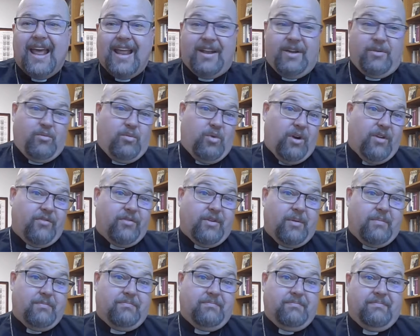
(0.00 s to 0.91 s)
and a word
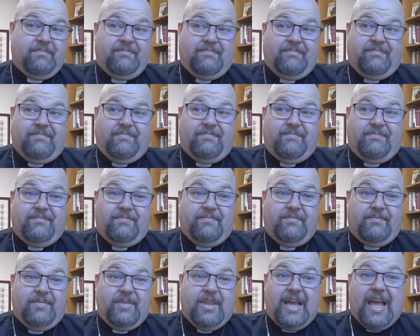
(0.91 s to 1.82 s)
from
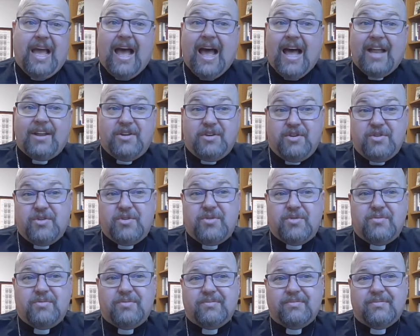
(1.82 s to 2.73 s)
the God
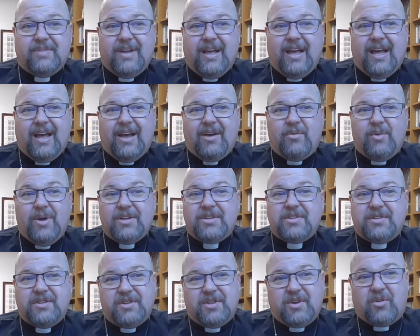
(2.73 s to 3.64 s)
who uh, went
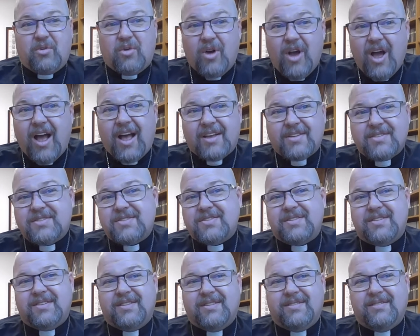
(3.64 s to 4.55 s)
to the
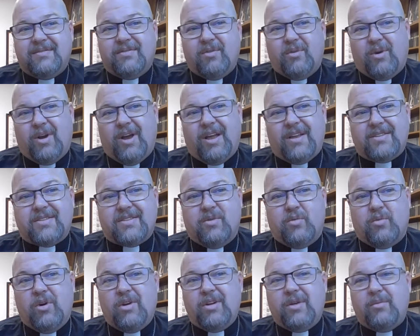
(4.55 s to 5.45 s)
cross for us, a
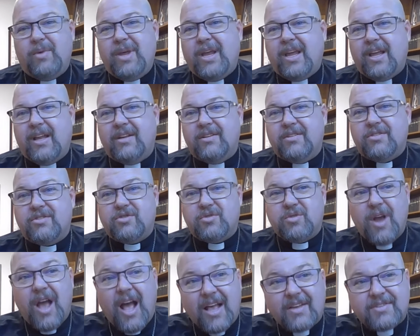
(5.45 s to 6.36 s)
word that we can
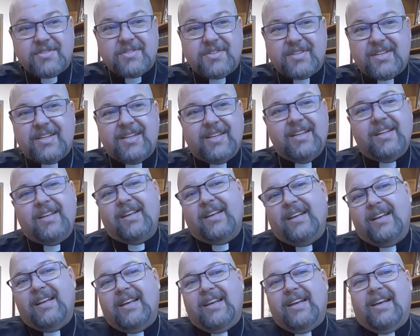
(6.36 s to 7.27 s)
trust
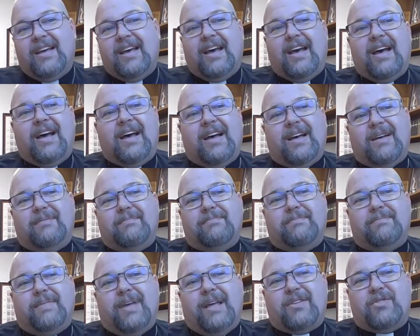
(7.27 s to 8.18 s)

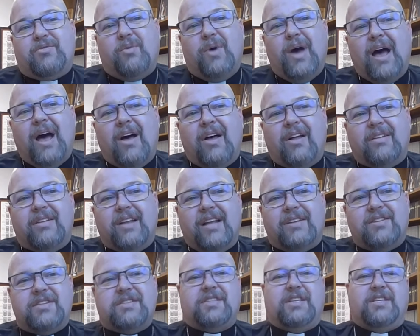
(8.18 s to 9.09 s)
um, as well,
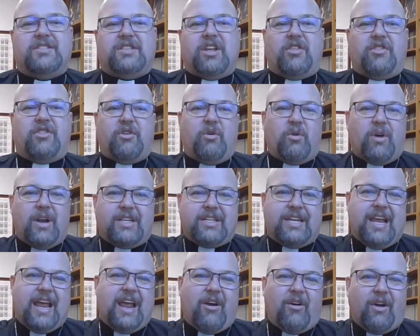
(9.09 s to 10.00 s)
not just this
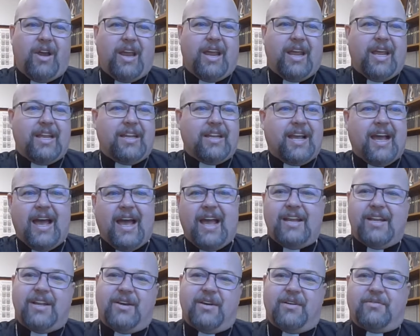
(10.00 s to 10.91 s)
authoritarian
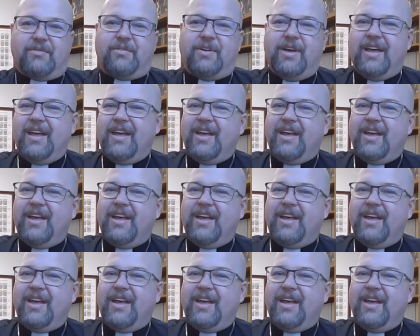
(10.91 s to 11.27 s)
kind of